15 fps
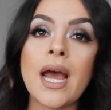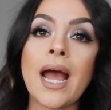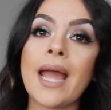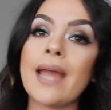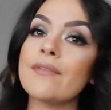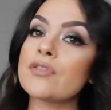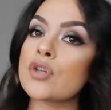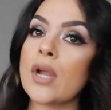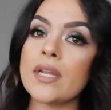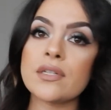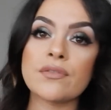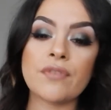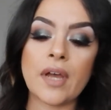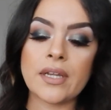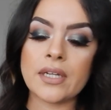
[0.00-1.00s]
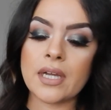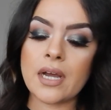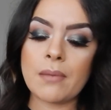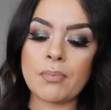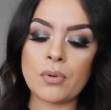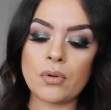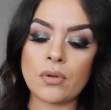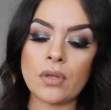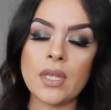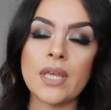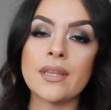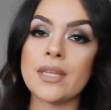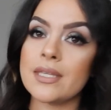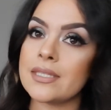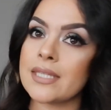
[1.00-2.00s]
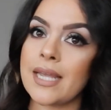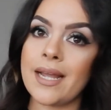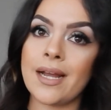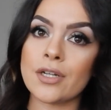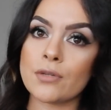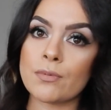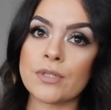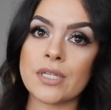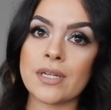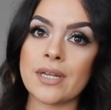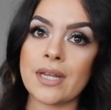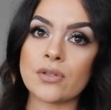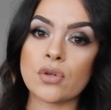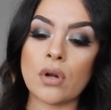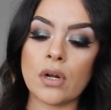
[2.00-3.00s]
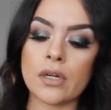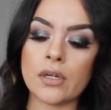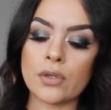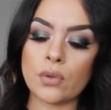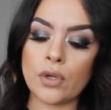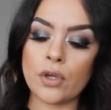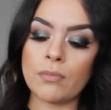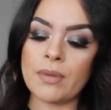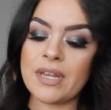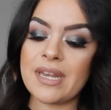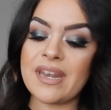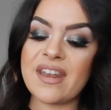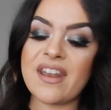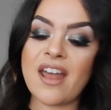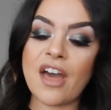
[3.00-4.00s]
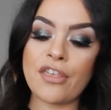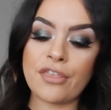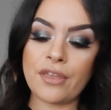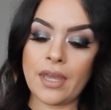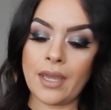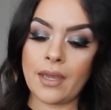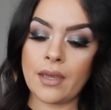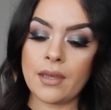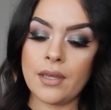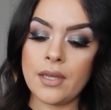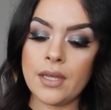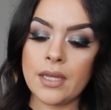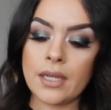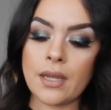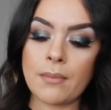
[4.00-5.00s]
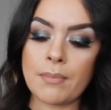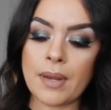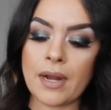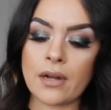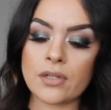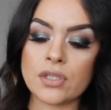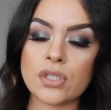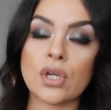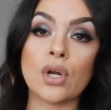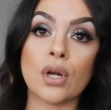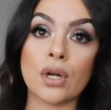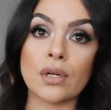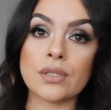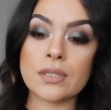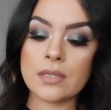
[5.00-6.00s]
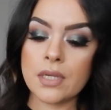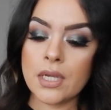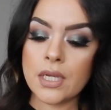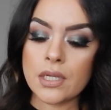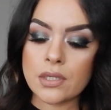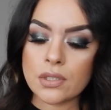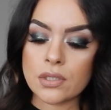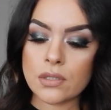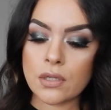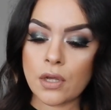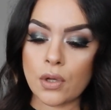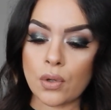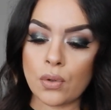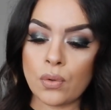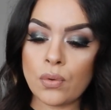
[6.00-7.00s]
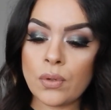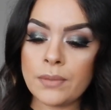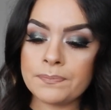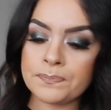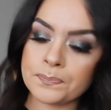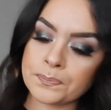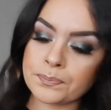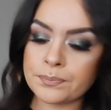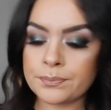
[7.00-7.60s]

I have tried to find a couple that say 100% natural argan oil, but nothing compares to hers. So